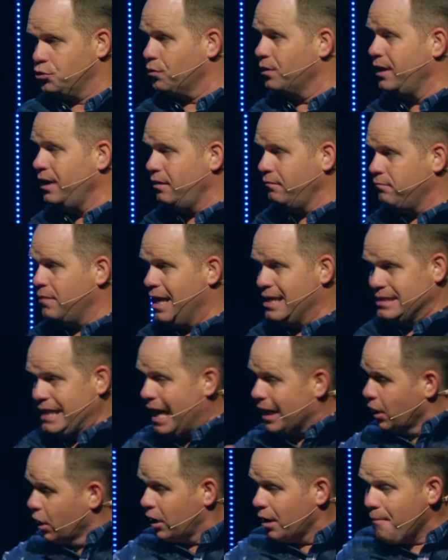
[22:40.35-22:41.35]
Three, as
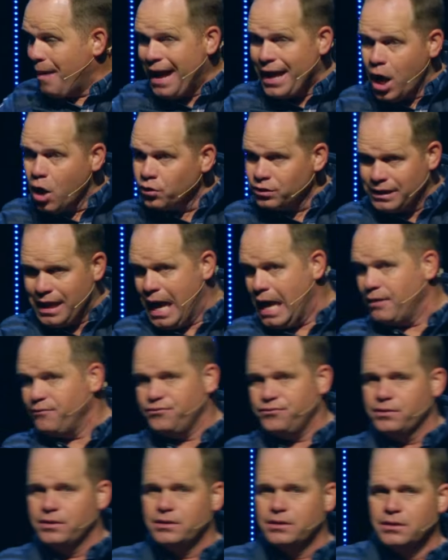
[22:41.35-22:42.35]
I look at my own life,
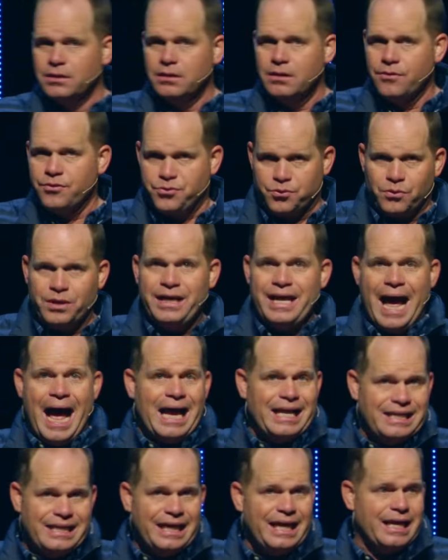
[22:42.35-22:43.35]
three
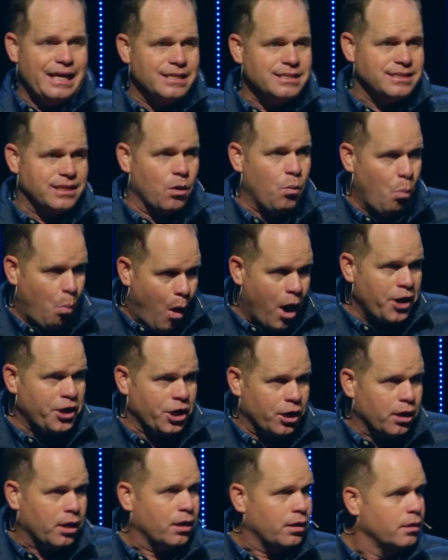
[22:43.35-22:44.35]
ideas that
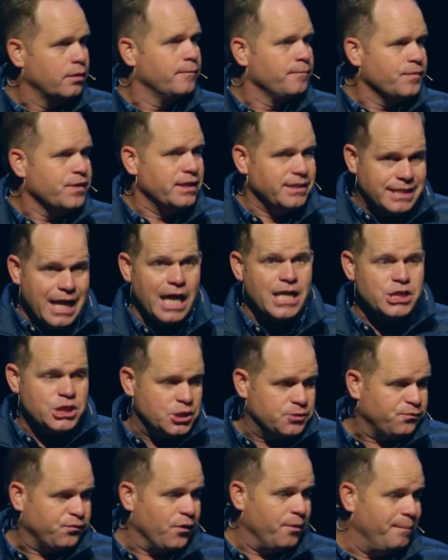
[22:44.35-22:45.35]
wonder
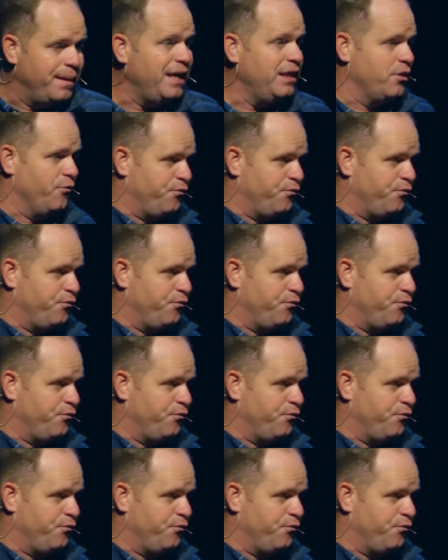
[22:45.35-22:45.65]
does for me.